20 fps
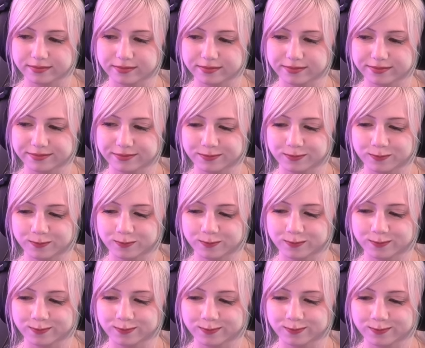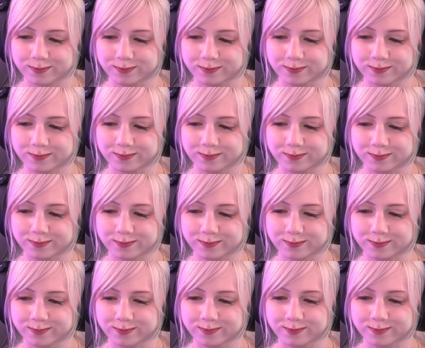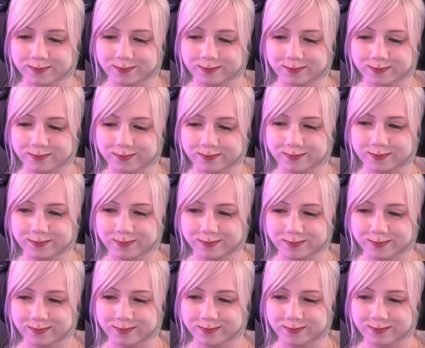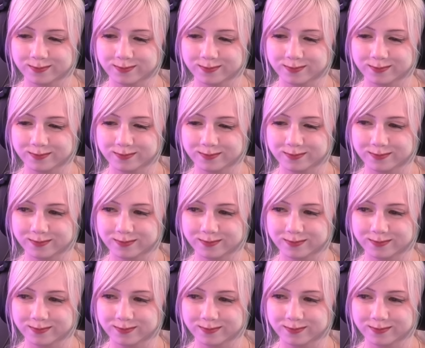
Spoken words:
This person isn't speaking.